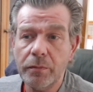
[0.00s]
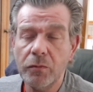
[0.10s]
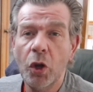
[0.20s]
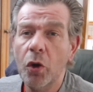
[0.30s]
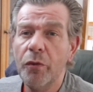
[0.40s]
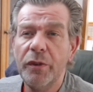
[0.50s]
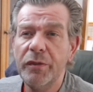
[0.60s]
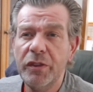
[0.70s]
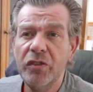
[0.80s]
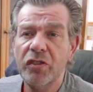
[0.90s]
no,
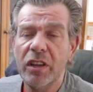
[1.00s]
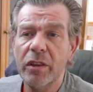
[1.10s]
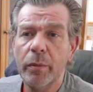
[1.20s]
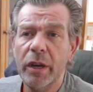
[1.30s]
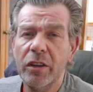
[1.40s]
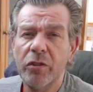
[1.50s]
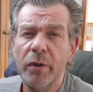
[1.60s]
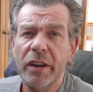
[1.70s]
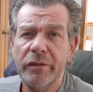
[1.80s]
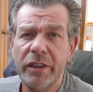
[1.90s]
15 centimeters
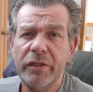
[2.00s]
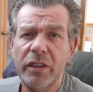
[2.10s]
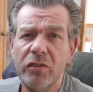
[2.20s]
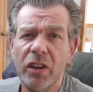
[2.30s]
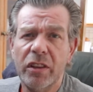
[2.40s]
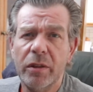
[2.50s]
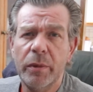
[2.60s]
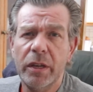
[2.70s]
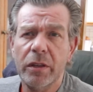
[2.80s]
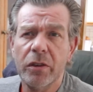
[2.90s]
by 15
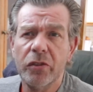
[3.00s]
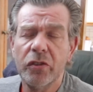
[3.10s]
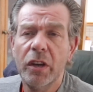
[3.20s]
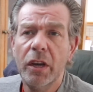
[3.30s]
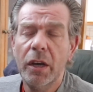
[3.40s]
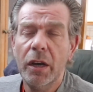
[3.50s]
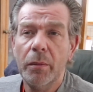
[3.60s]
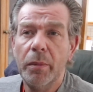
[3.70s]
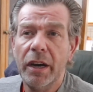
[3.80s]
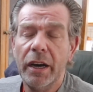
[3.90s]
centimeters
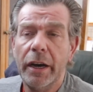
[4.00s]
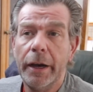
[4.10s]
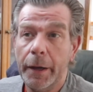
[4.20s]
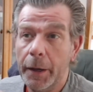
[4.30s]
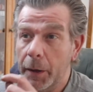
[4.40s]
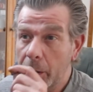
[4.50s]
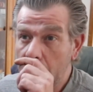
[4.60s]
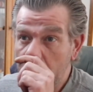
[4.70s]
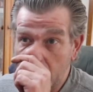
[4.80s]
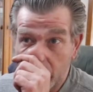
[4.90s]
by
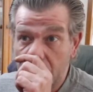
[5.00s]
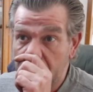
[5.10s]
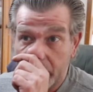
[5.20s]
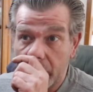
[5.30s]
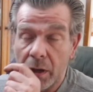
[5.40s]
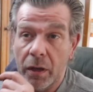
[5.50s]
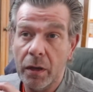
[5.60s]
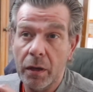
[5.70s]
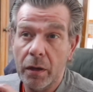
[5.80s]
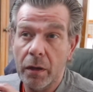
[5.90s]

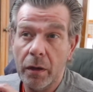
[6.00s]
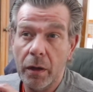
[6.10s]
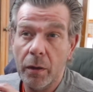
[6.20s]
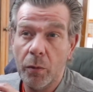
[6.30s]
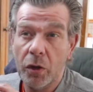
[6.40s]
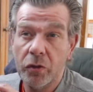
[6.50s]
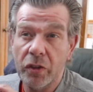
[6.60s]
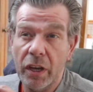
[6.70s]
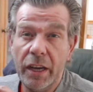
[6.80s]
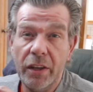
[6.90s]

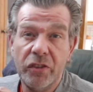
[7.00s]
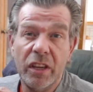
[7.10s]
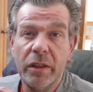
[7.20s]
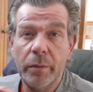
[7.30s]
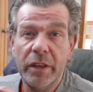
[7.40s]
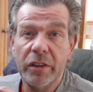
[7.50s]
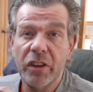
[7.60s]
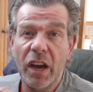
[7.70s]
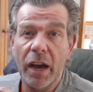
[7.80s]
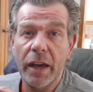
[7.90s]
was 8 centimeters
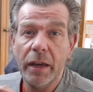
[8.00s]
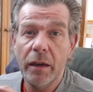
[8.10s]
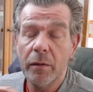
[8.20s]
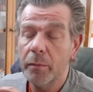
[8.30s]
high.